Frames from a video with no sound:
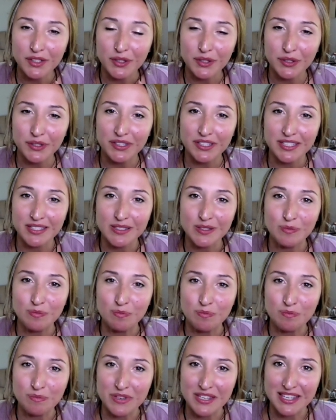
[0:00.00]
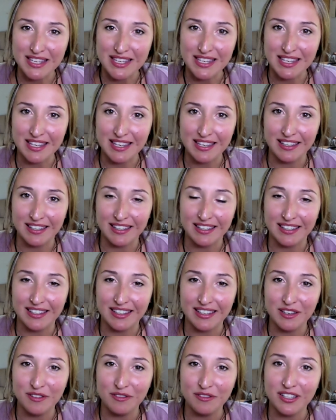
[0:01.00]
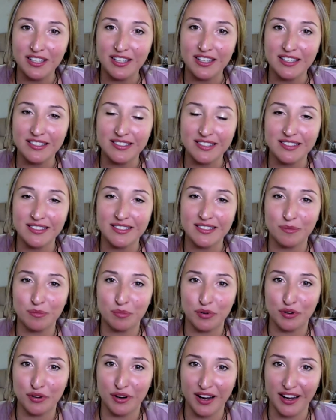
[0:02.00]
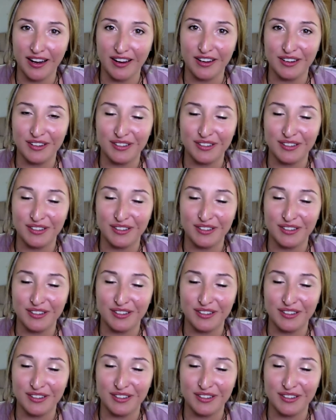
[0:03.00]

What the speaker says: could this be if it isn't a prayer?